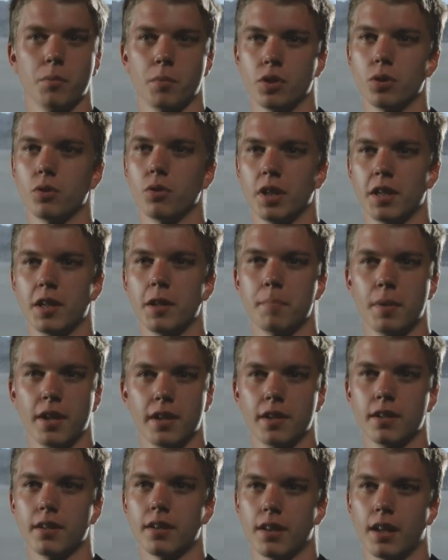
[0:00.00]
when you're
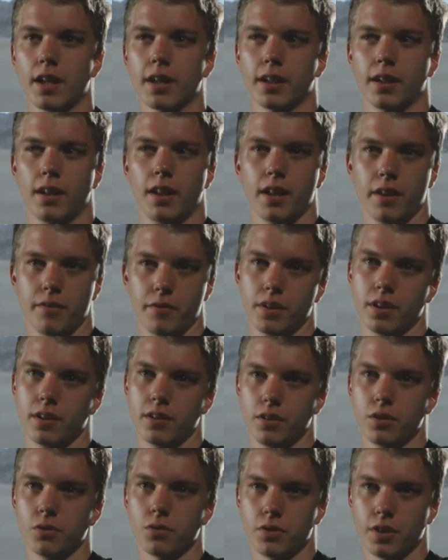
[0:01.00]
independent, like living
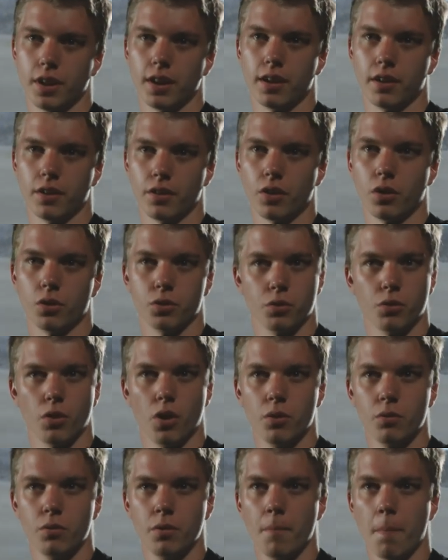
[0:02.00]
in New Zealand on your
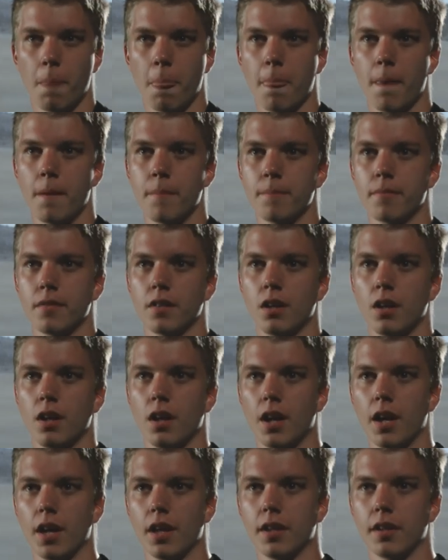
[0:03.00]
own,
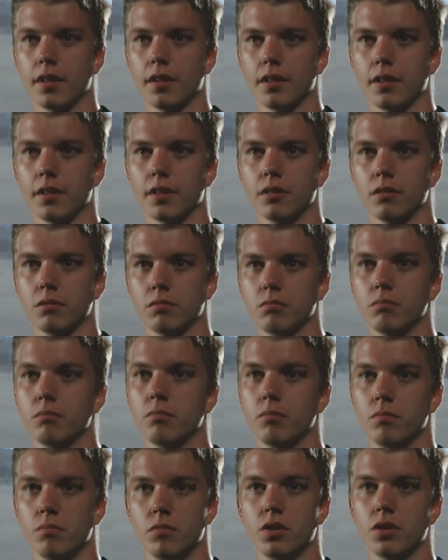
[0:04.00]
and
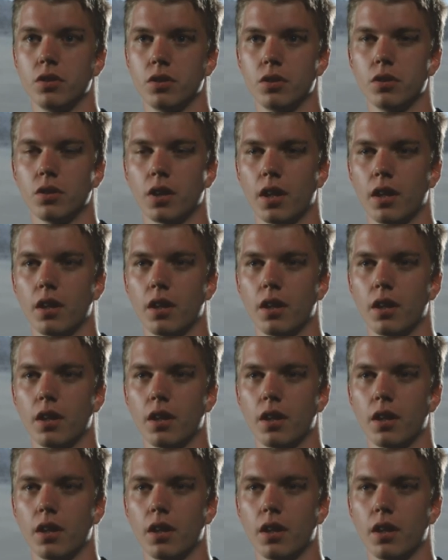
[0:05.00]
you